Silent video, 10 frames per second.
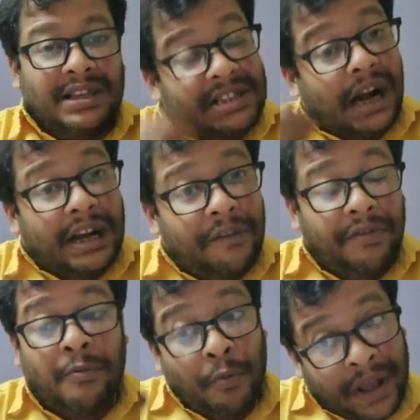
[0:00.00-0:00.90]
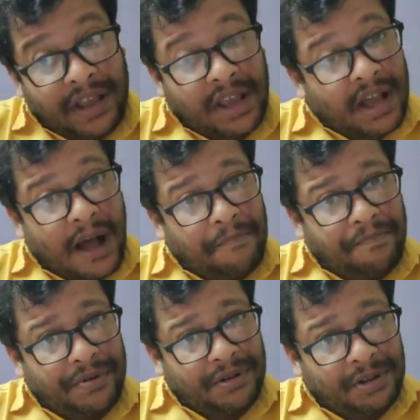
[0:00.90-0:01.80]
Starting from waking
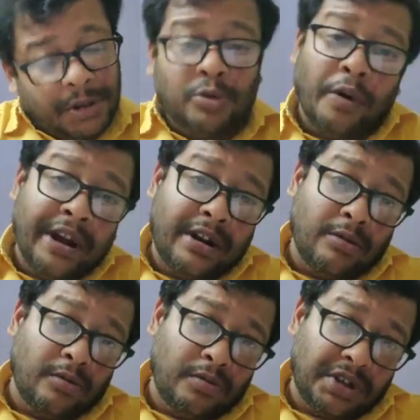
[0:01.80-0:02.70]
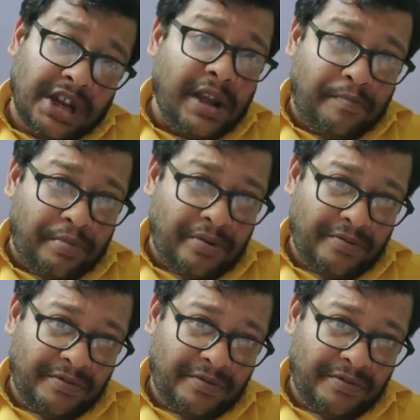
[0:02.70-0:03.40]
up to going to sleep,